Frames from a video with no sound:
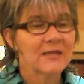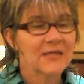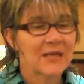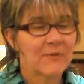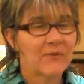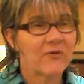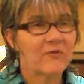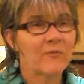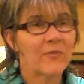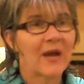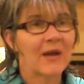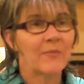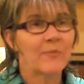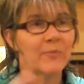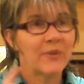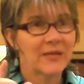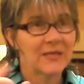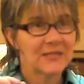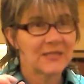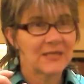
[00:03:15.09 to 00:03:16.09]
some of my
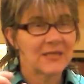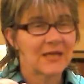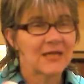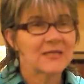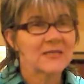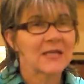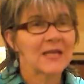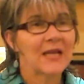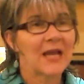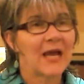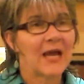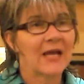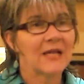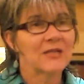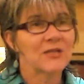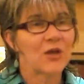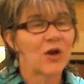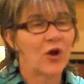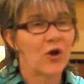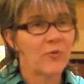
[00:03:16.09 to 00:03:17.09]
pixie dust
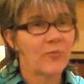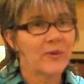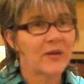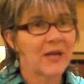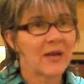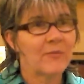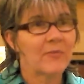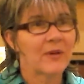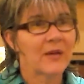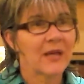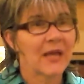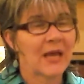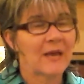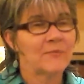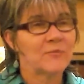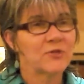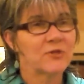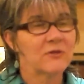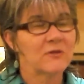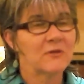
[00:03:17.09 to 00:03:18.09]
clients open up a
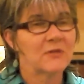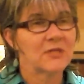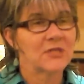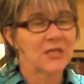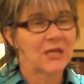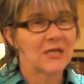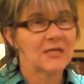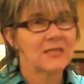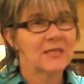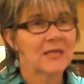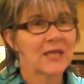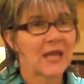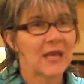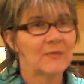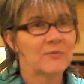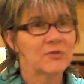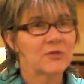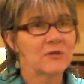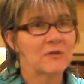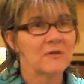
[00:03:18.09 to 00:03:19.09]
capsule, the gelatin
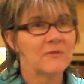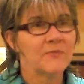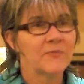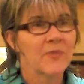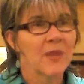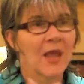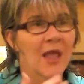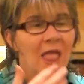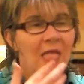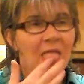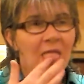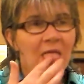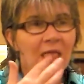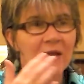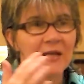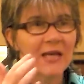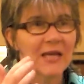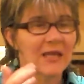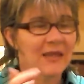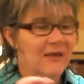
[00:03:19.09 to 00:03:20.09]
capsule,
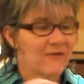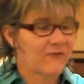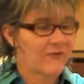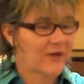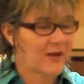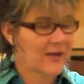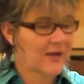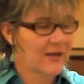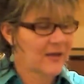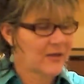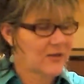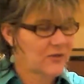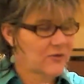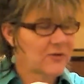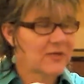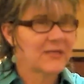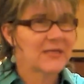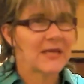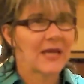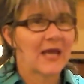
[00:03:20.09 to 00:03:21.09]
lick their finger,
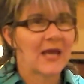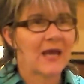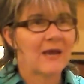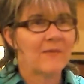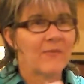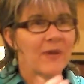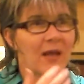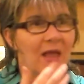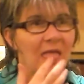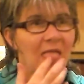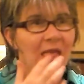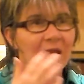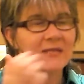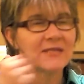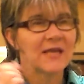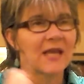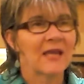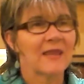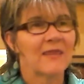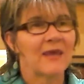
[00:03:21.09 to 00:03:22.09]
do a dab,
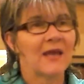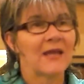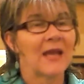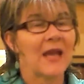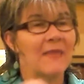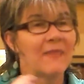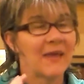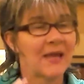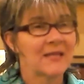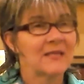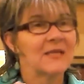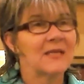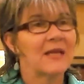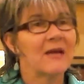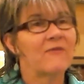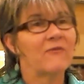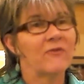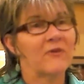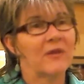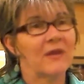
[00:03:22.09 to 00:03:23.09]
and take that, and that's
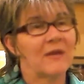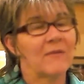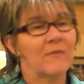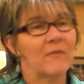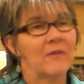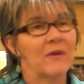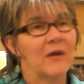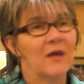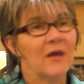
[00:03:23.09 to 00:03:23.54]
enough for them.